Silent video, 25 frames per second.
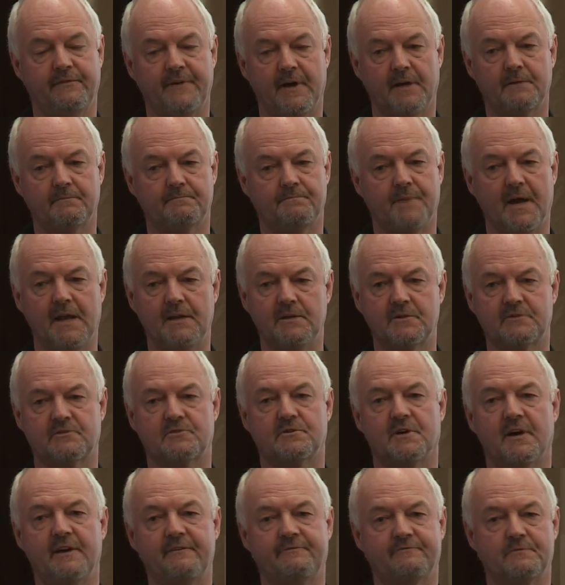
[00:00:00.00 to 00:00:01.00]
had bands
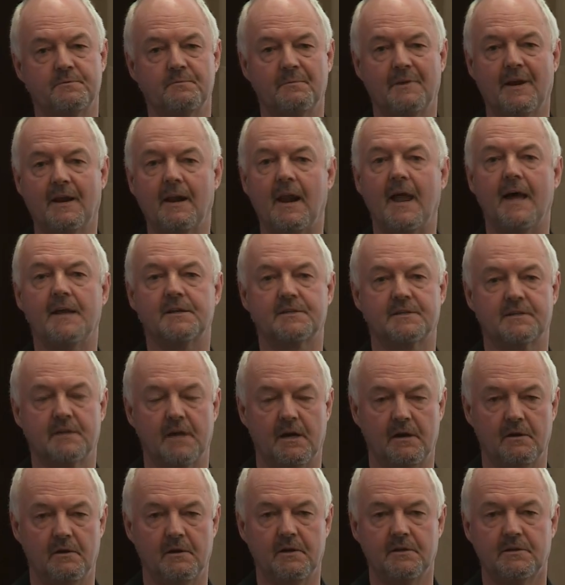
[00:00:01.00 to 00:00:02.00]
drive from
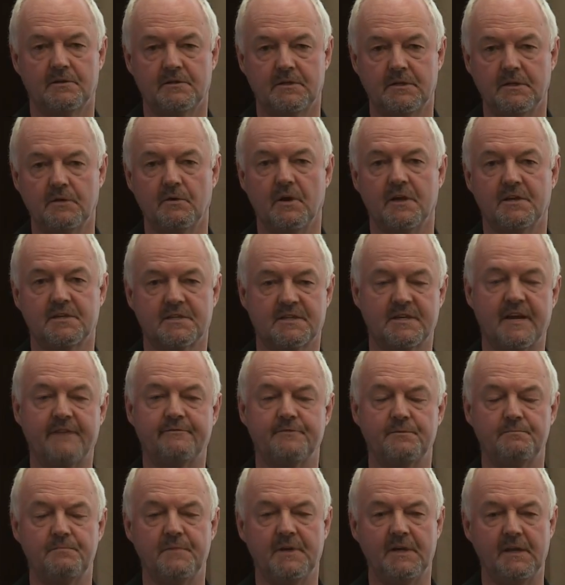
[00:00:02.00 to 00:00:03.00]
Glasgow to do a
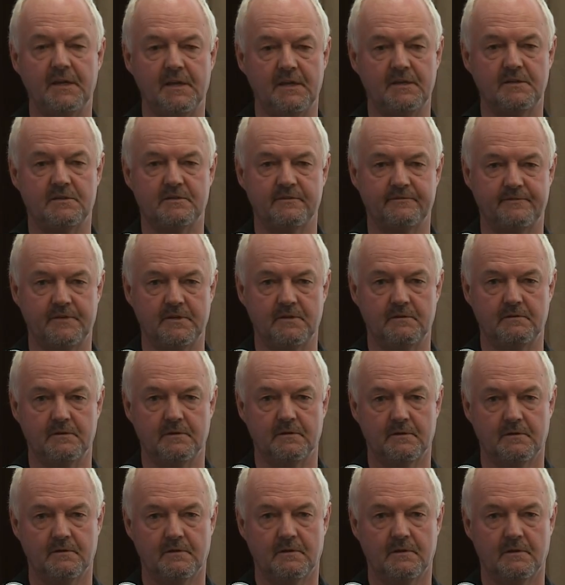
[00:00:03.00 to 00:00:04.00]
7-minute interview,
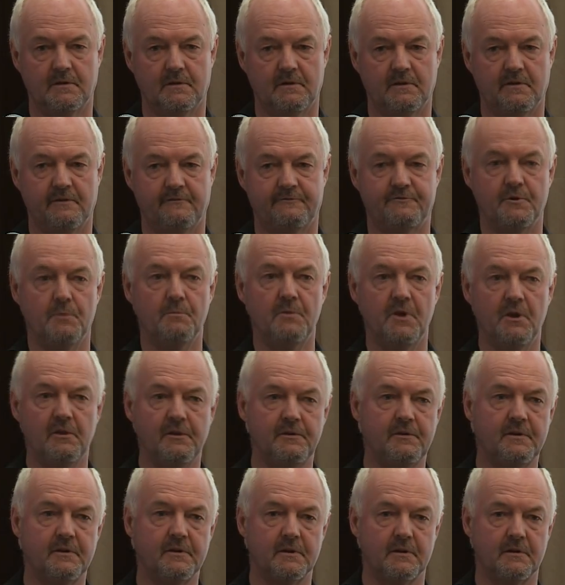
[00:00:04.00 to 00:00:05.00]
from
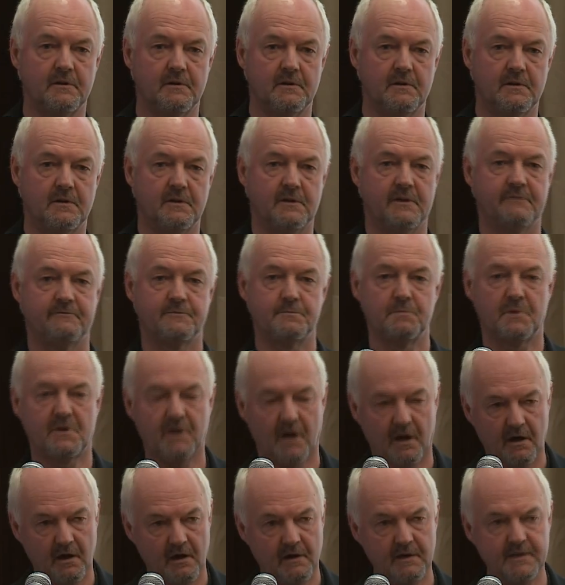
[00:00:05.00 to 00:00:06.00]
London, from
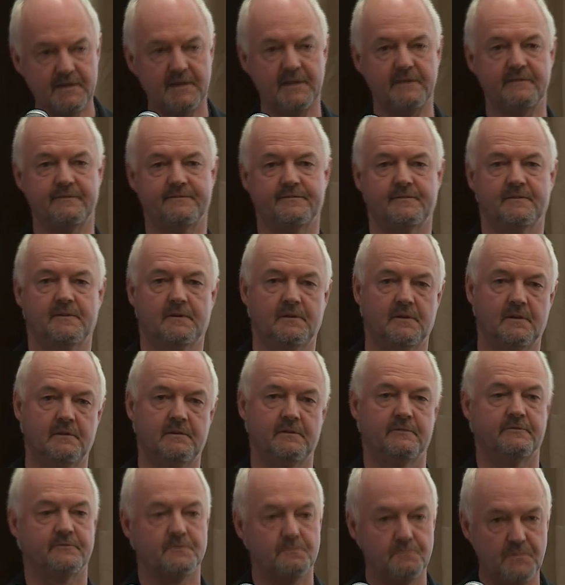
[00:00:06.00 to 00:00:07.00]
Cardiff,
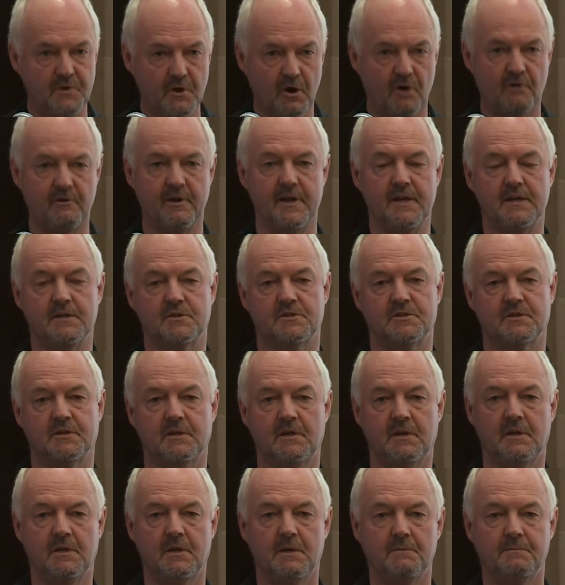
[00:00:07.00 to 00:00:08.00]
from Norwich,
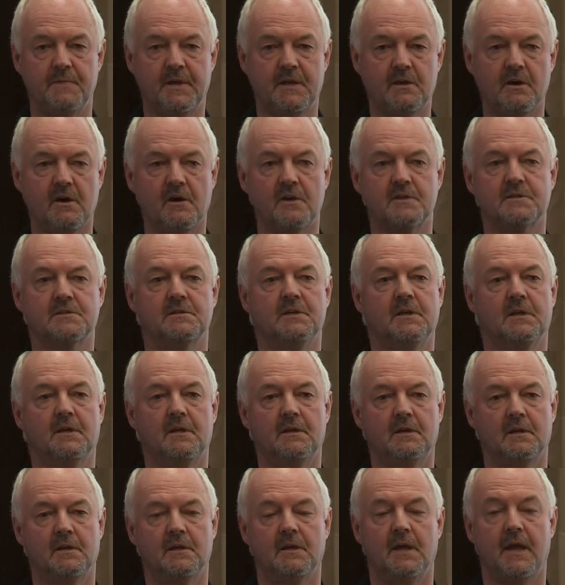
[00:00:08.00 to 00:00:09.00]
because
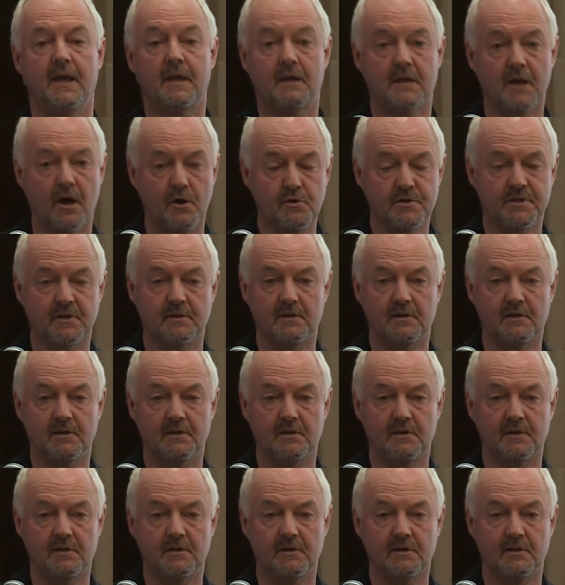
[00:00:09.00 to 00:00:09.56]
it goes